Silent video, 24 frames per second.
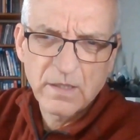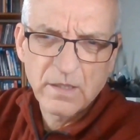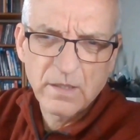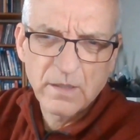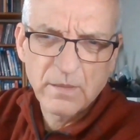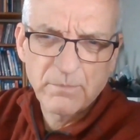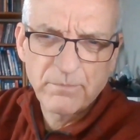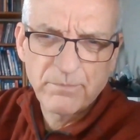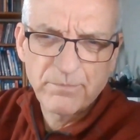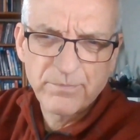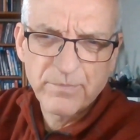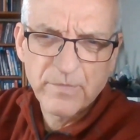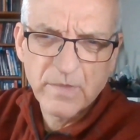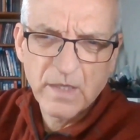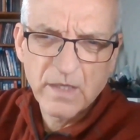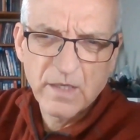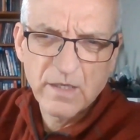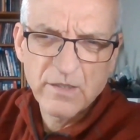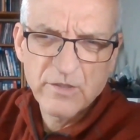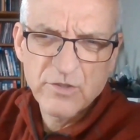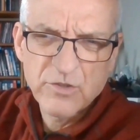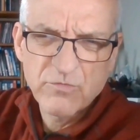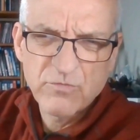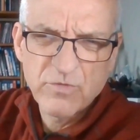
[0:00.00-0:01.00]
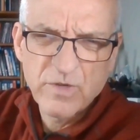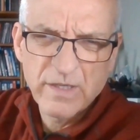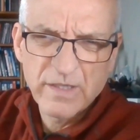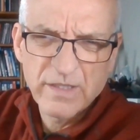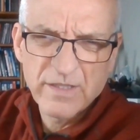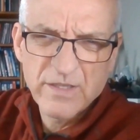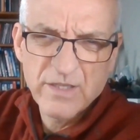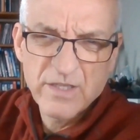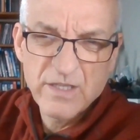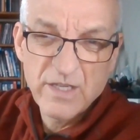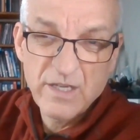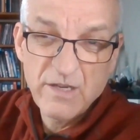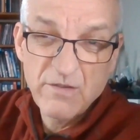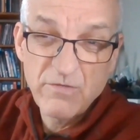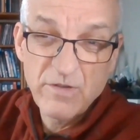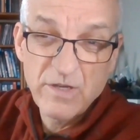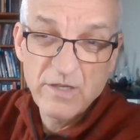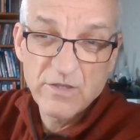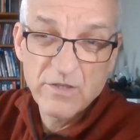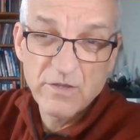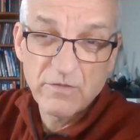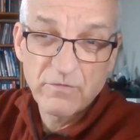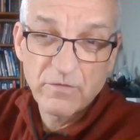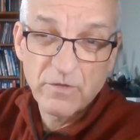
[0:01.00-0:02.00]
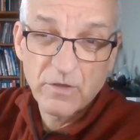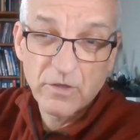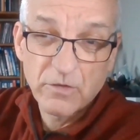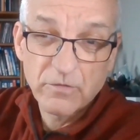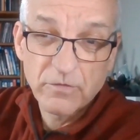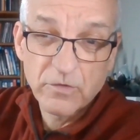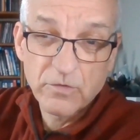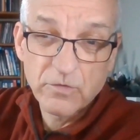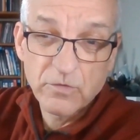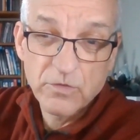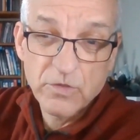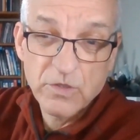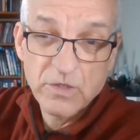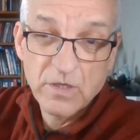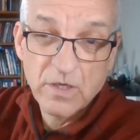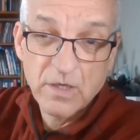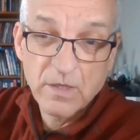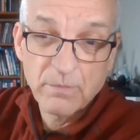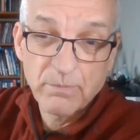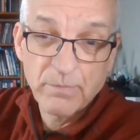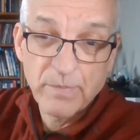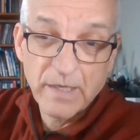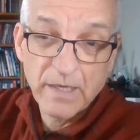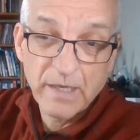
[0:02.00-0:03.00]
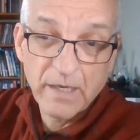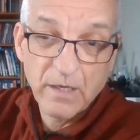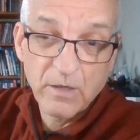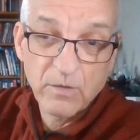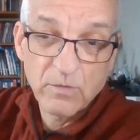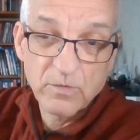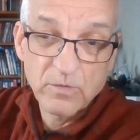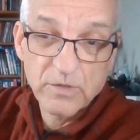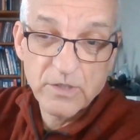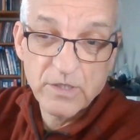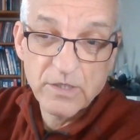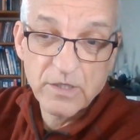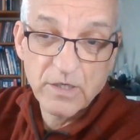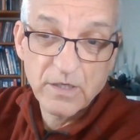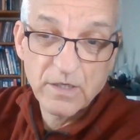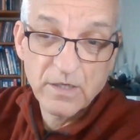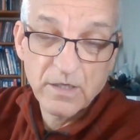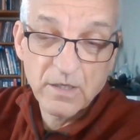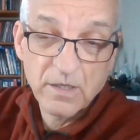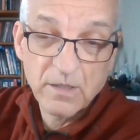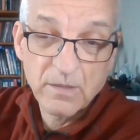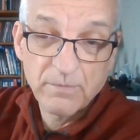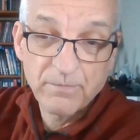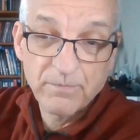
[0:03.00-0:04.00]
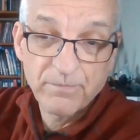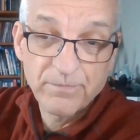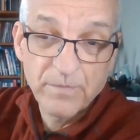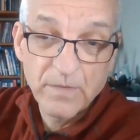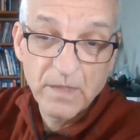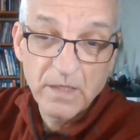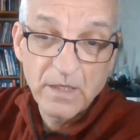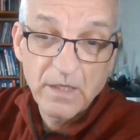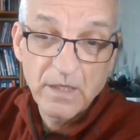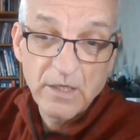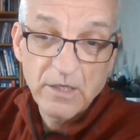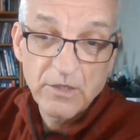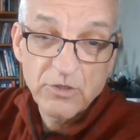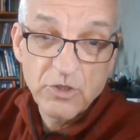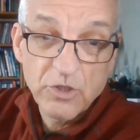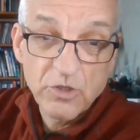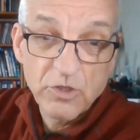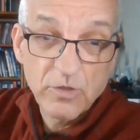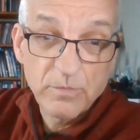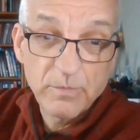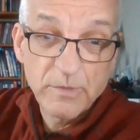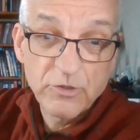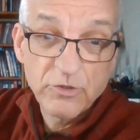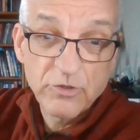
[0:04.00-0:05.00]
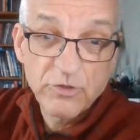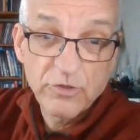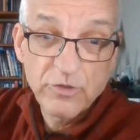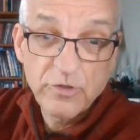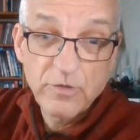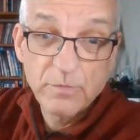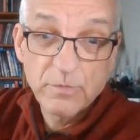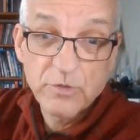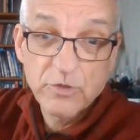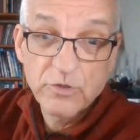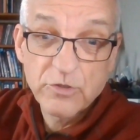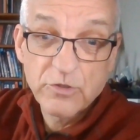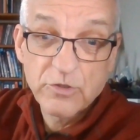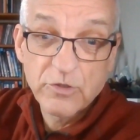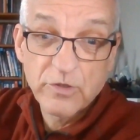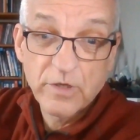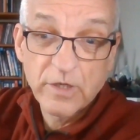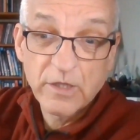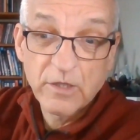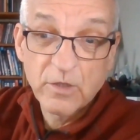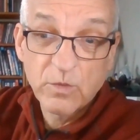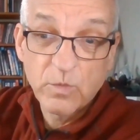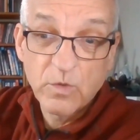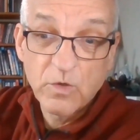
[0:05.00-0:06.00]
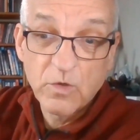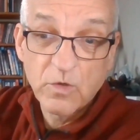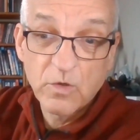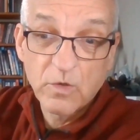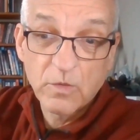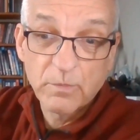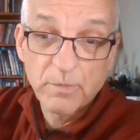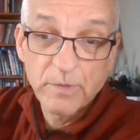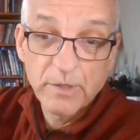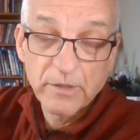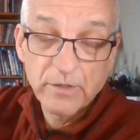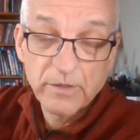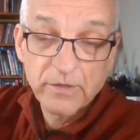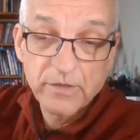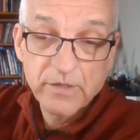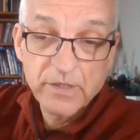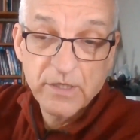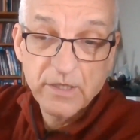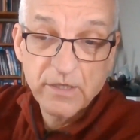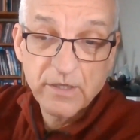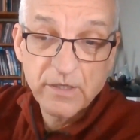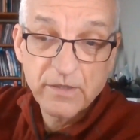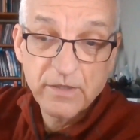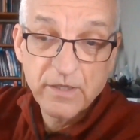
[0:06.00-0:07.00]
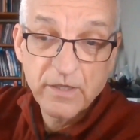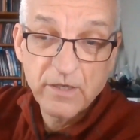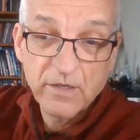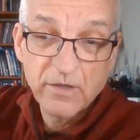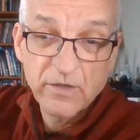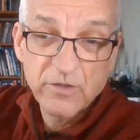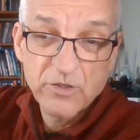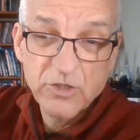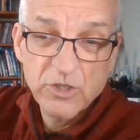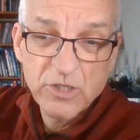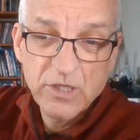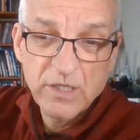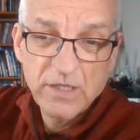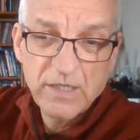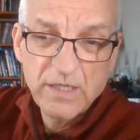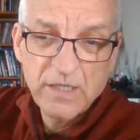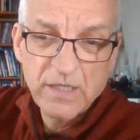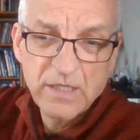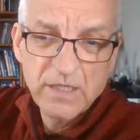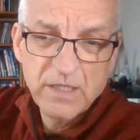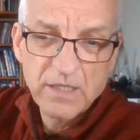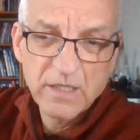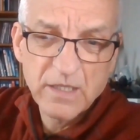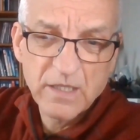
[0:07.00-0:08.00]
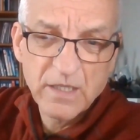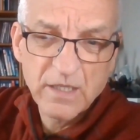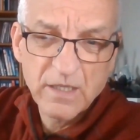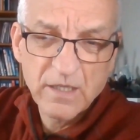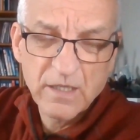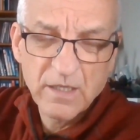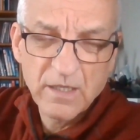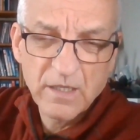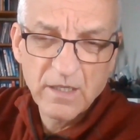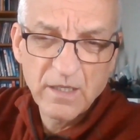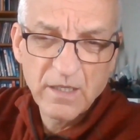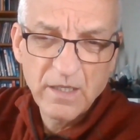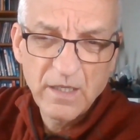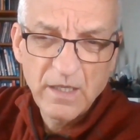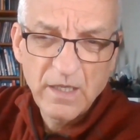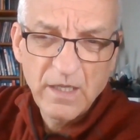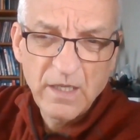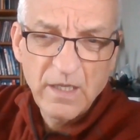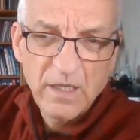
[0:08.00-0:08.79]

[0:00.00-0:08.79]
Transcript: um, has written a series of novels about um, German troops during the war, but uh, they're actually uh,